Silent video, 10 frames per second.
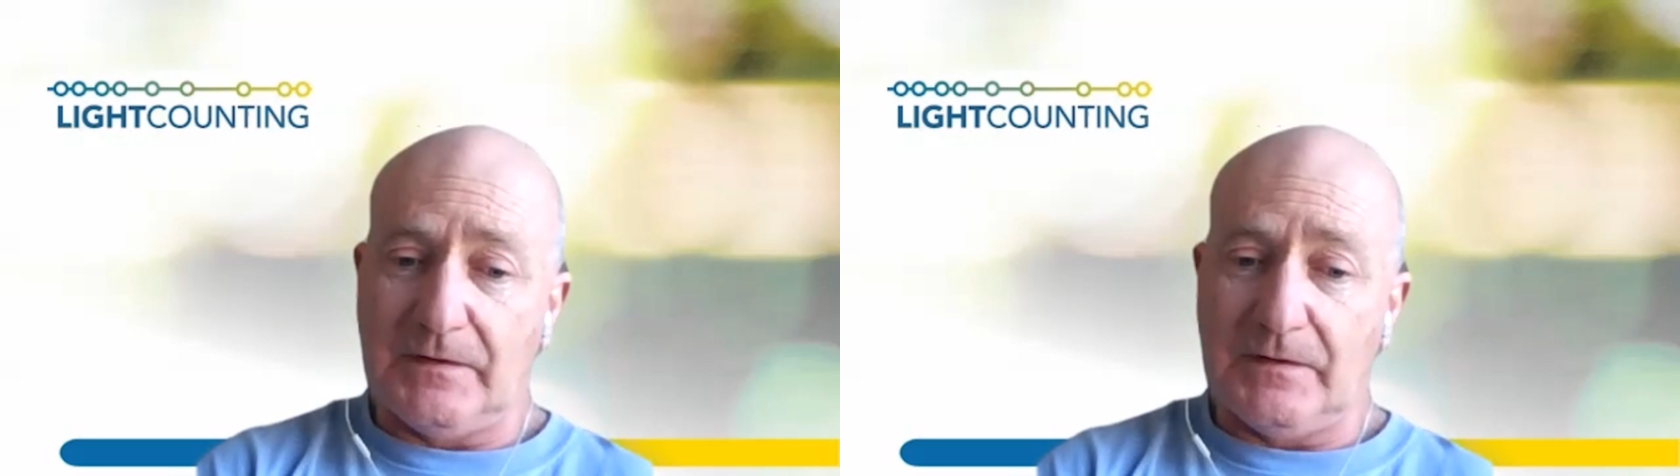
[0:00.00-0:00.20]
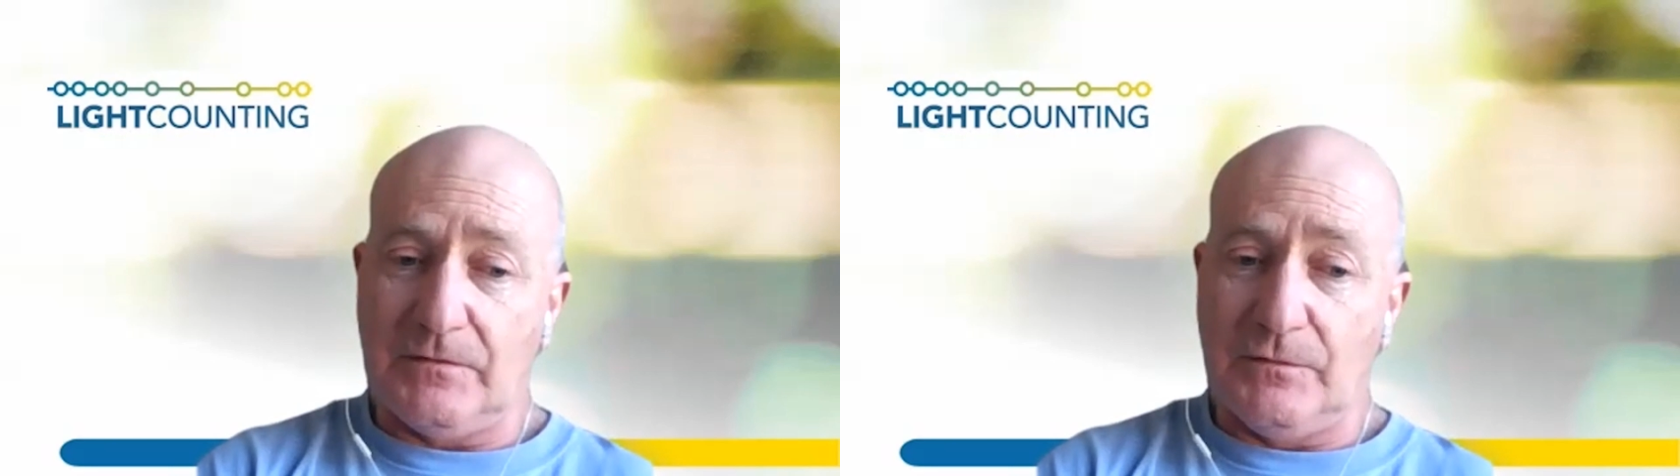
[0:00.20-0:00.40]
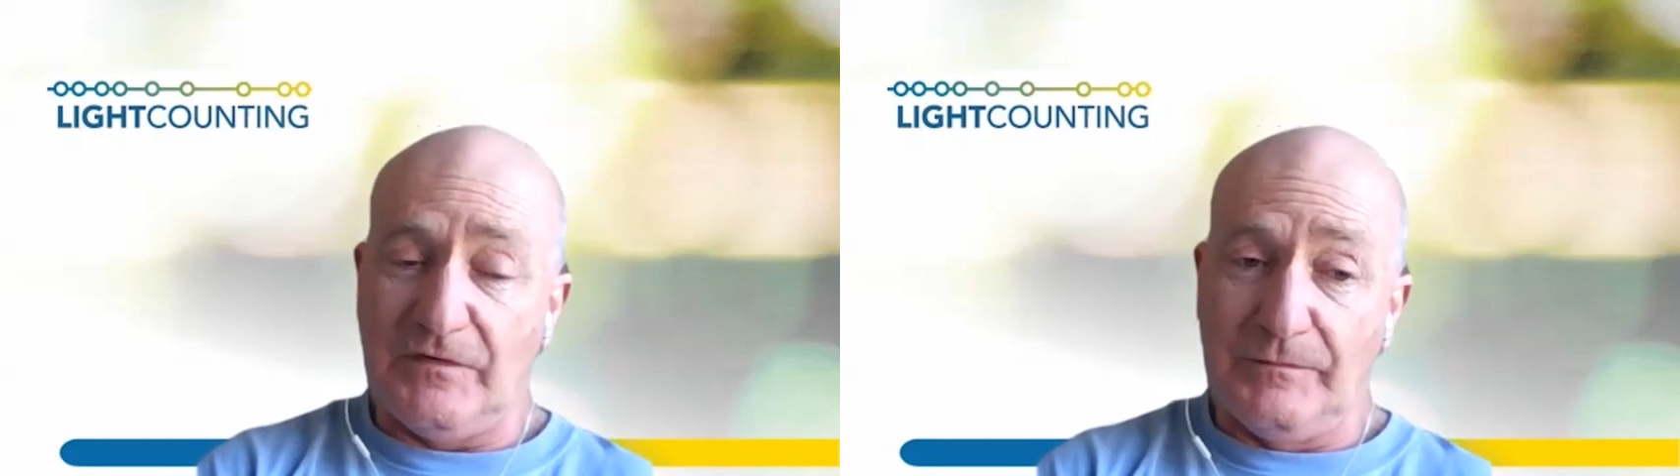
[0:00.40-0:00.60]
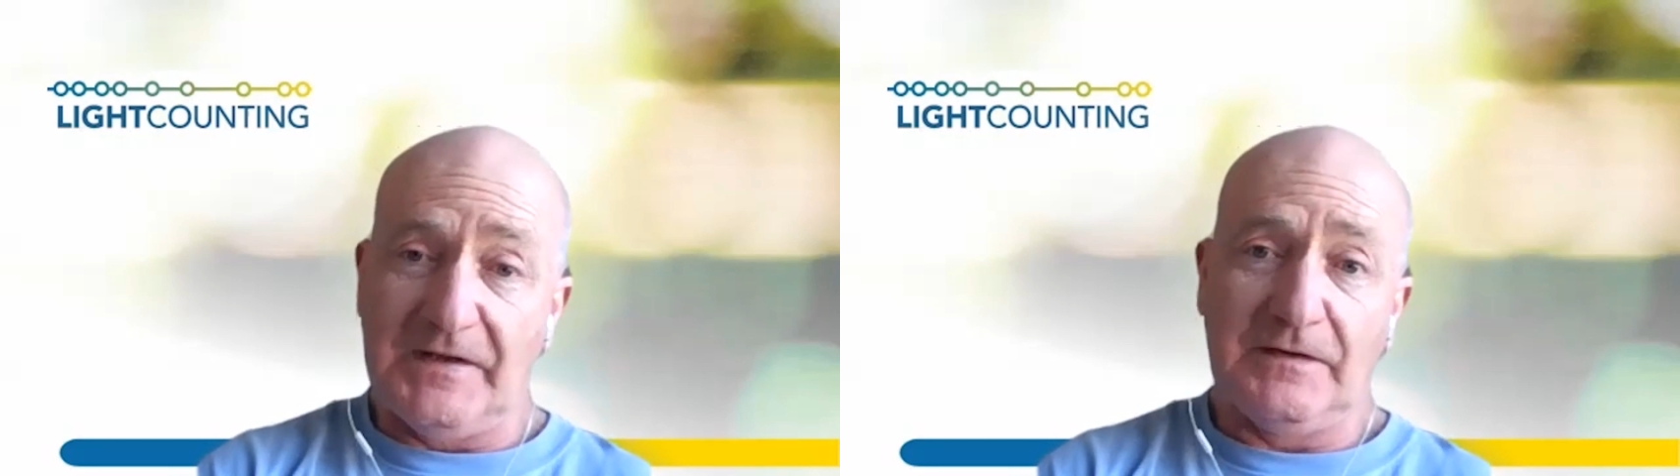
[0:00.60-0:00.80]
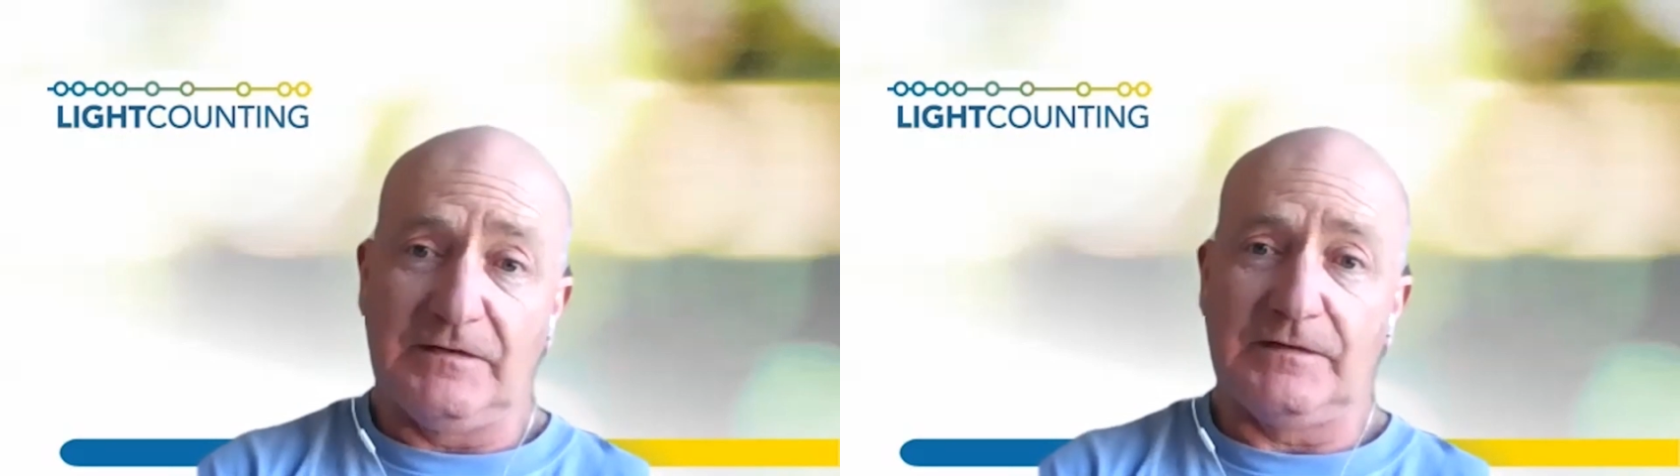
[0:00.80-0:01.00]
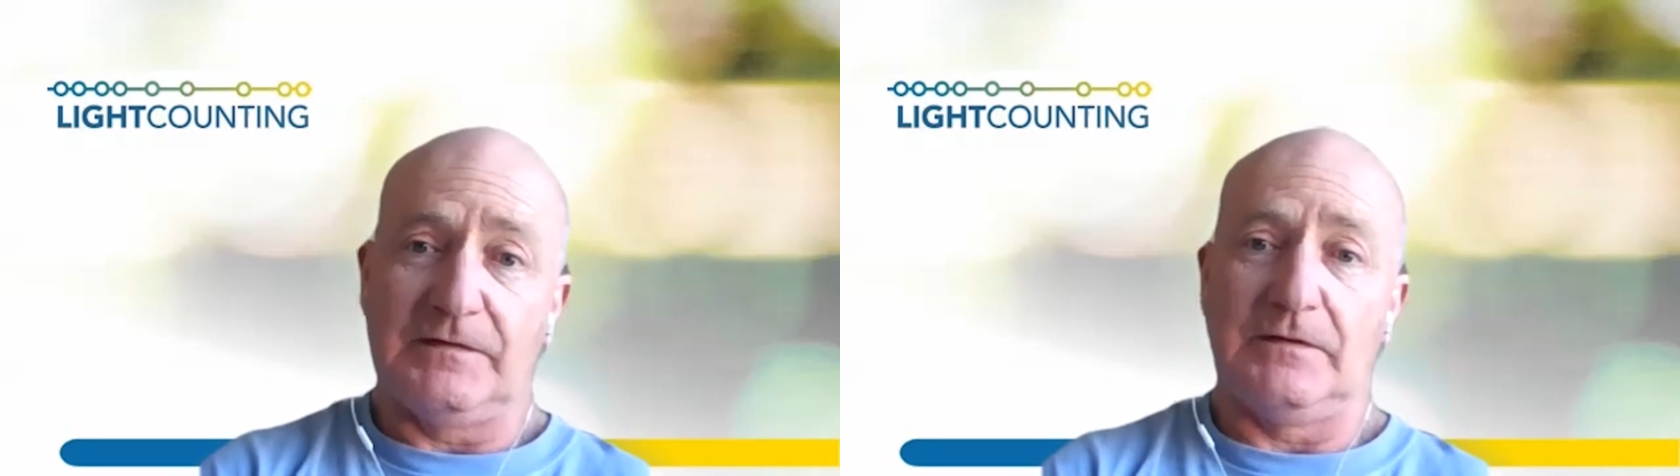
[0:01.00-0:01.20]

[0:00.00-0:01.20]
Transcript: with meetings